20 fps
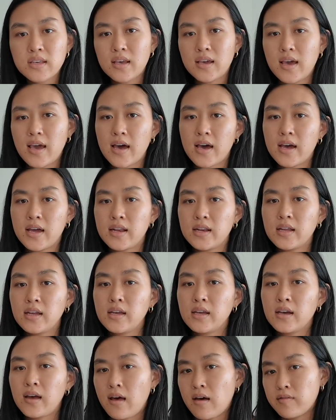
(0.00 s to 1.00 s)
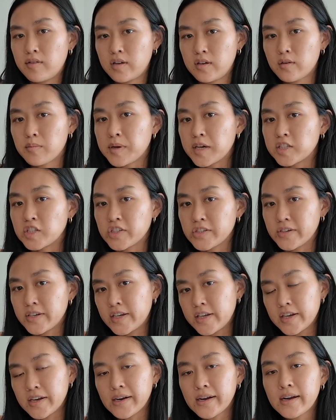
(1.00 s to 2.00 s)
and have another picture
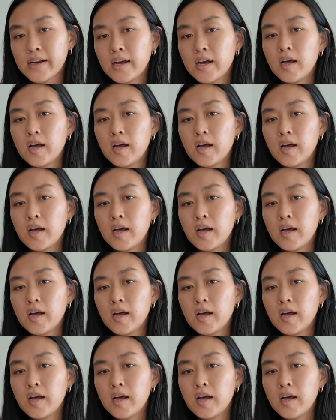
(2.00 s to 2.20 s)
here.